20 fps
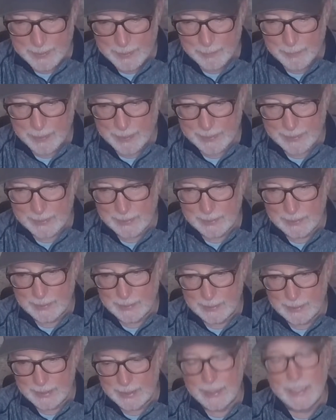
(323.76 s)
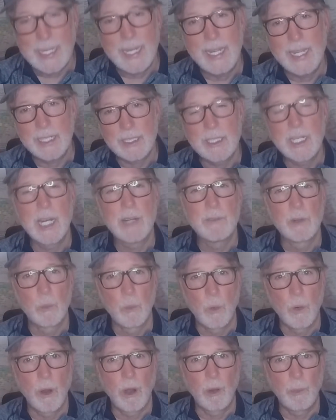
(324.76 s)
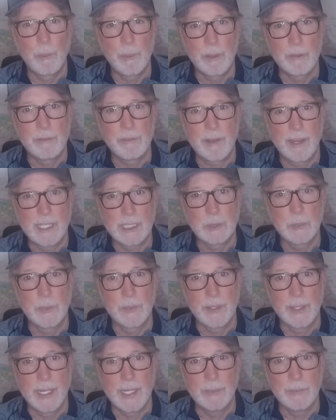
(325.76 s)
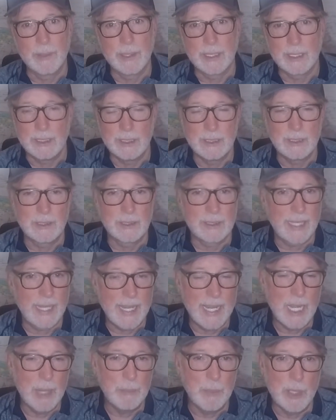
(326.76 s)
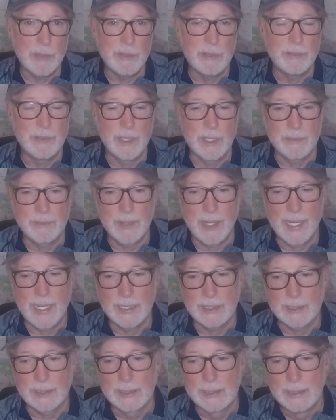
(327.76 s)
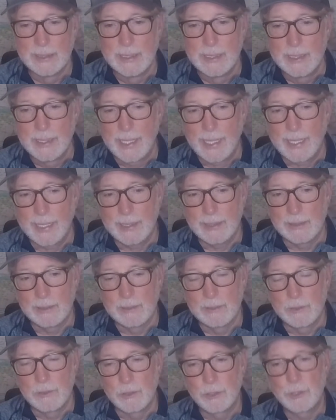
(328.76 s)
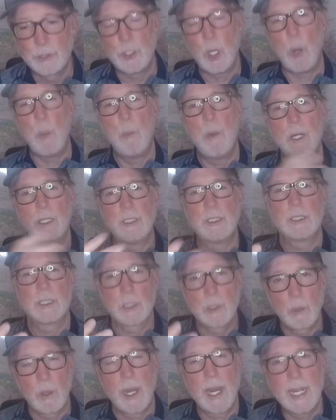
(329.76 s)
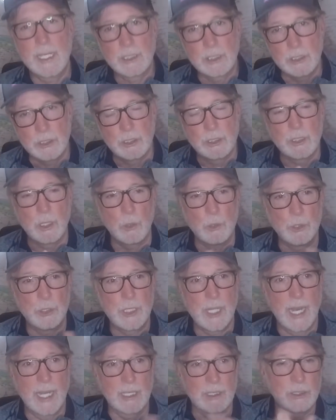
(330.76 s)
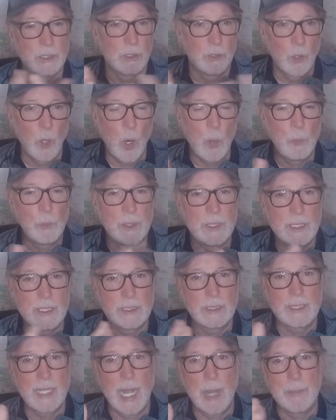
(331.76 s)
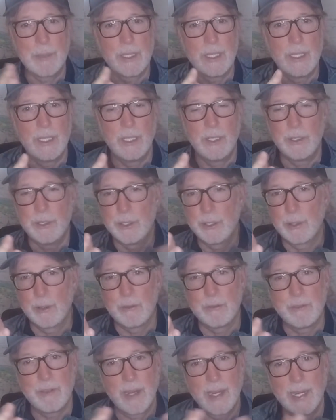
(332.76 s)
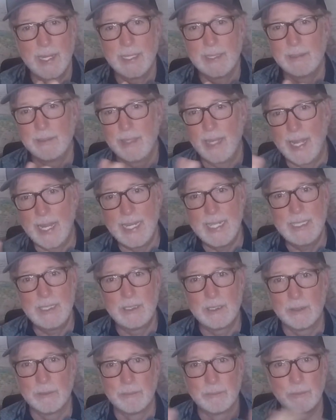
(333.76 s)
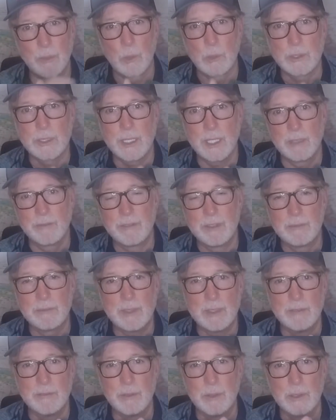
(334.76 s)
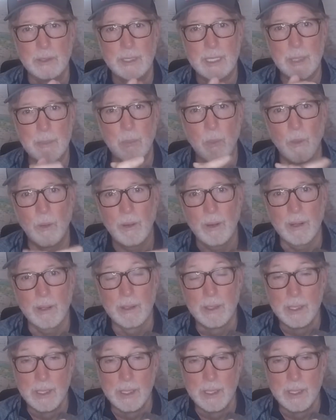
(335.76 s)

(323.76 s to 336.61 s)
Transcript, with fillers: But you can't cover water real fast with an A-rig. You just can't move it very fast. And so much of the grass is so shallow. So normally this time of year, you're going to find 8 to 14 or 15 foot deep water.